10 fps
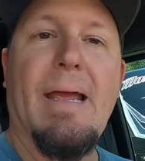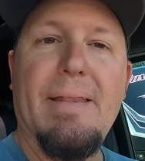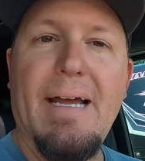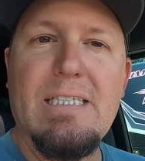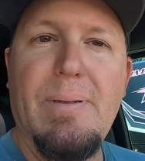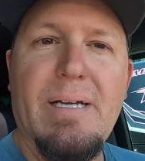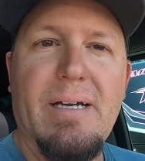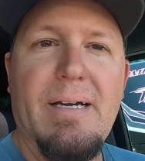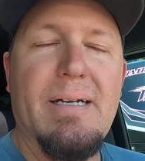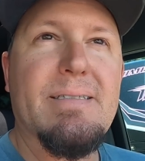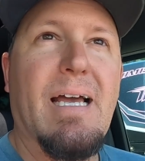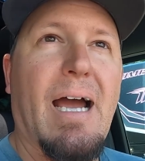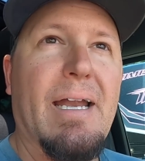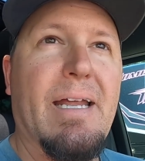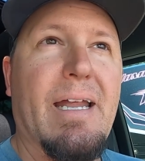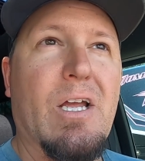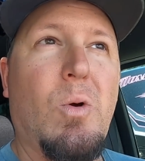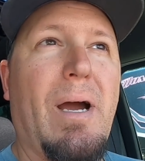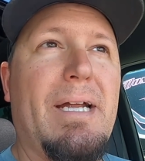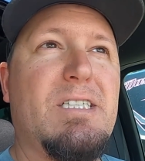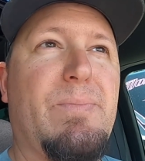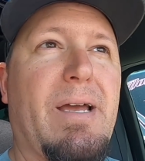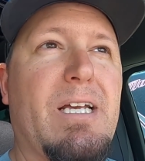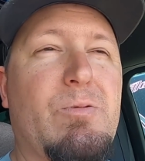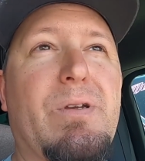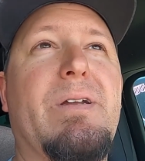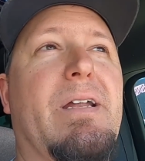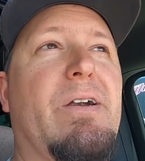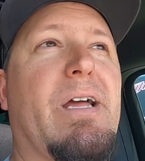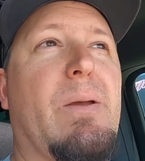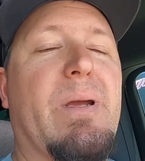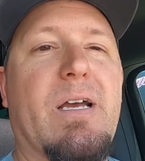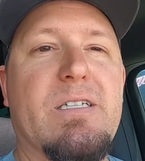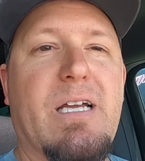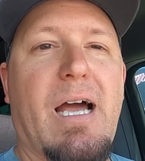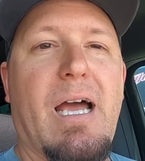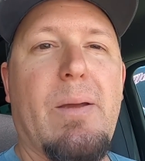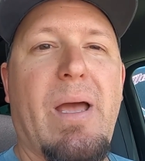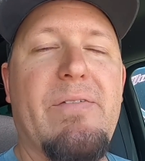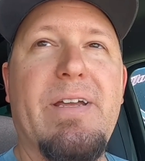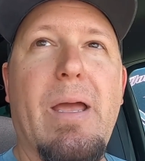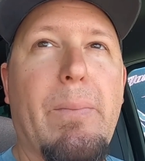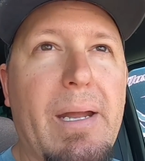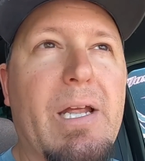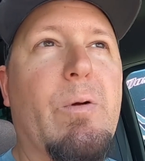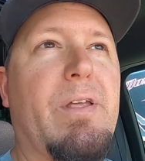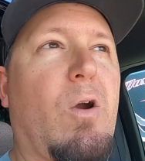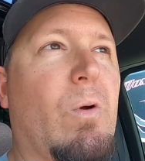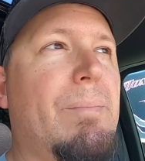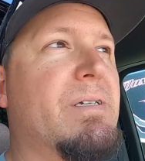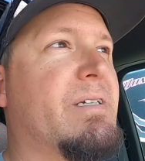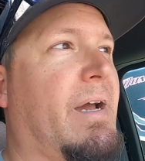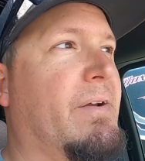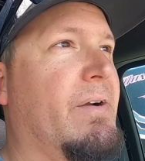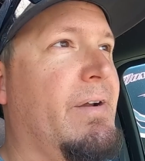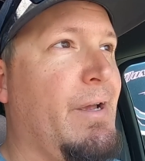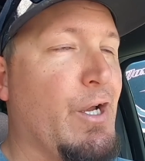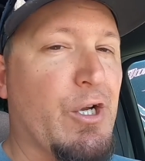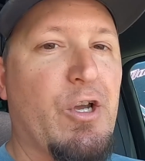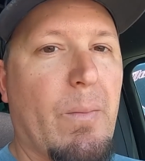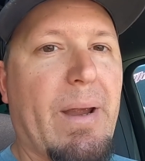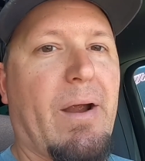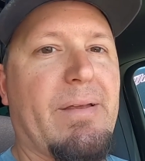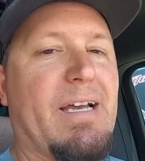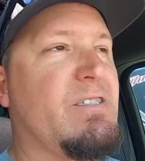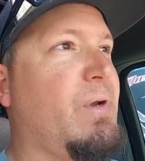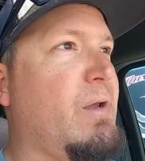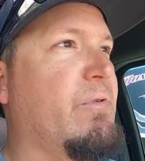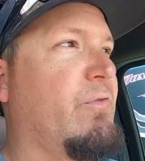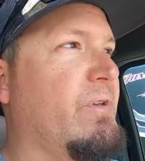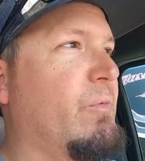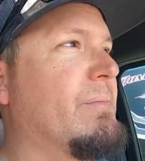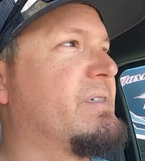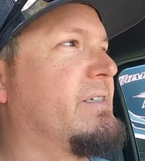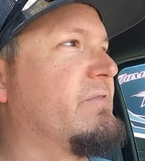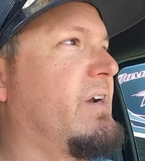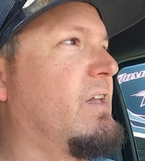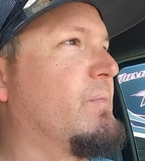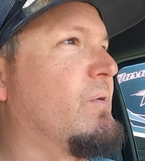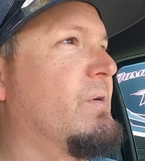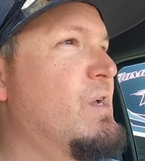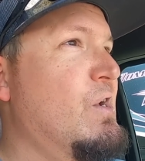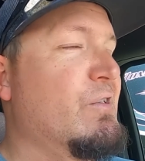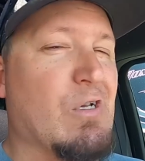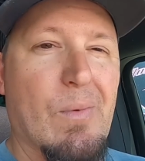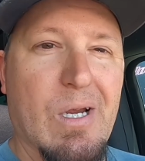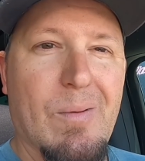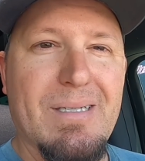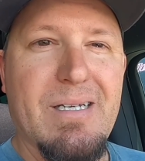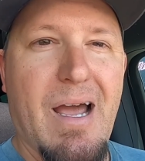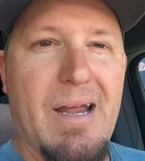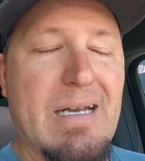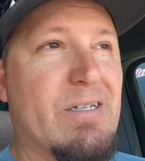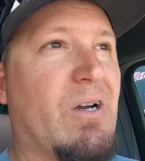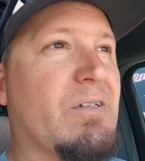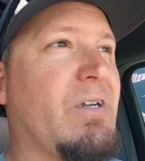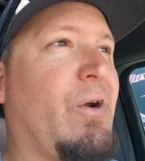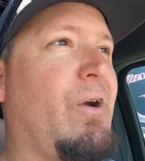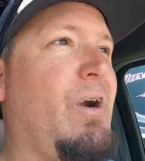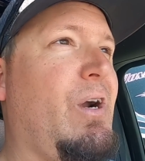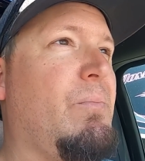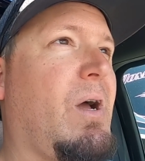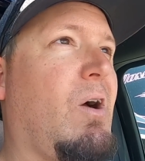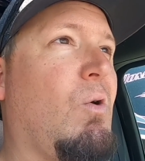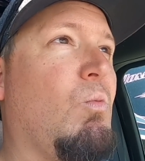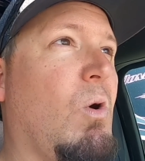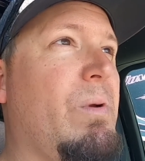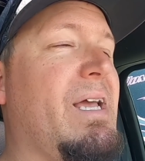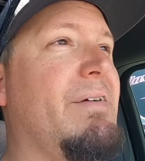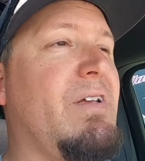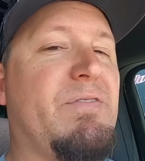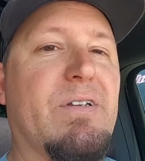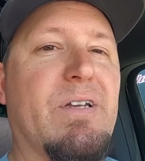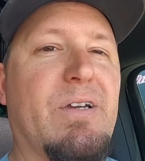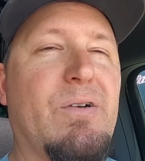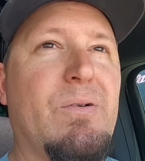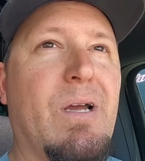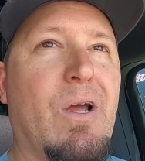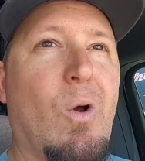And that's because I need a quiet space with good internet because I'm having a meeting with our web designer. Could be our last meeting before the website's available. So I'm gonna go inside and talk to her about what we have left to do.